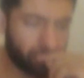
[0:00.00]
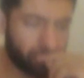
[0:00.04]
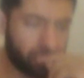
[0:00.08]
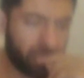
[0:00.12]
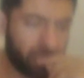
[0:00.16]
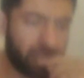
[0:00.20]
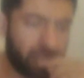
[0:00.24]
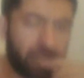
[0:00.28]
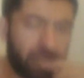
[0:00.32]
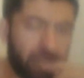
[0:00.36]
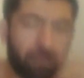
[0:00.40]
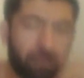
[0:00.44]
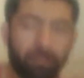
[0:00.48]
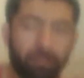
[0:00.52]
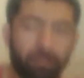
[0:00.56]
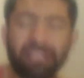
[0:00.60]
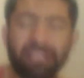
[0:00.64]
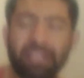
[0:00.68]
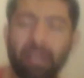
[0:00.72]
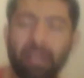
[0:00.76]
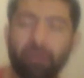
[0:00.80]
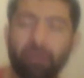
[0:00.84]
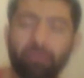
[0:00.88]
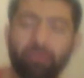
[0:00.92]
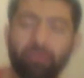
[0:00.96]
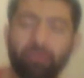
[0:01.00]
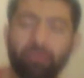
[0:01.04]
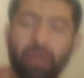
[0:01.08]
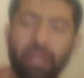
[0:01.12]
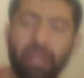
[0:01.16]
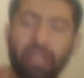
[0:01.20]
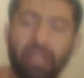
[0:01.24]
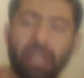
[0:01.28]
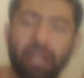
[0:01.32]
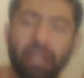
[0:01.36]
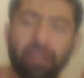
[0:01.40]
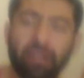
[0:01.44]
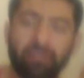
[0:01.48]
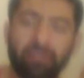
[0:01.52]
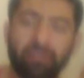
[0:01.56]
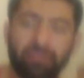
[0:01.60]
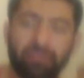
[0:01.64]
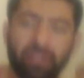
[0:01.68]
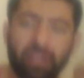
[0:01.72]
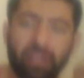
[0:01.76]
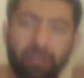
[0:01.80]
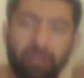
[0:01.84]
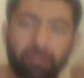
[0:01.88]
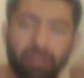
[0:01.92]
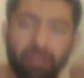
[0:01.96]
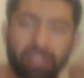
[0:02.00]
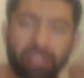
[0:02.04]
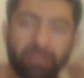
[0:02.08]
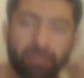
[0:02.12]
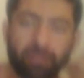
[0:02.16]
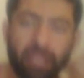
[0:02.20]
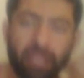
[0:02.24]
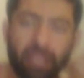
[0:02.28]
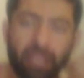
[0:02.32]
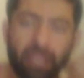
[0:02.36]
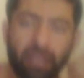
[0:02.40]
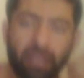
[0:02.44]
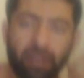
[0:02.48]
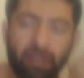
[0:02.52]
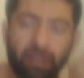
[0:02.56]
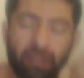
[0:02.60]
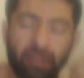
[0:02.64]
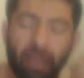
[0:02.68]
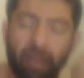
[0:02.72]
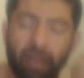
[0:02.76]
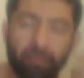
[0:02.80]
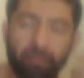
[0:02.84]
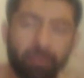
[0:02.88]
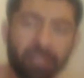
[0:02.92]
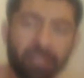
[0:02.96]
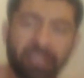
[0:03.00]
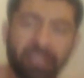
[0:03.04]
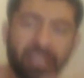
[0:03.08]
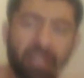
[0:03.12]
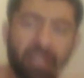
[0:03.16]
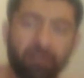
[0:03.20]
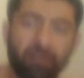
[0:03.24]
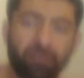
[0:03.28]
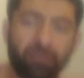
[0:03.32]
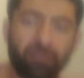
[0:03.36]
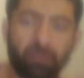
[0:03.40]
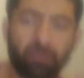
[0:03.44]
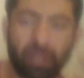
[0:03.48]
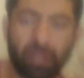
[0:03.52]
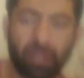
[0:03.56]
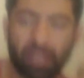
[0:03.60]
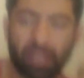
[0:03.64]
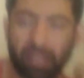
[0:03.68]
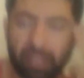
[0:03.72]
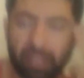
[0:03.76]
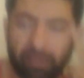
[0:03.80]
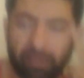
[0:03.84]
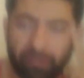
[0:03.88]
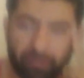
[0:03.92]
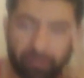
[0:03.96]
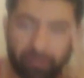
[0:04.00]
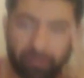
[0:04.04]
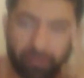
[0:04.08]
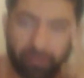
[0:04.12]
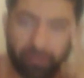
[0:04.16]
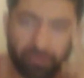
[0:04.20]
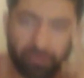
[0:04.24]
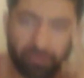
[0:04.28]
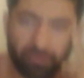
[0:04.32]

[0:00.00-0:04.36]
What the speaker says: That I miss out my life. That I miss my life. I miss out on my life.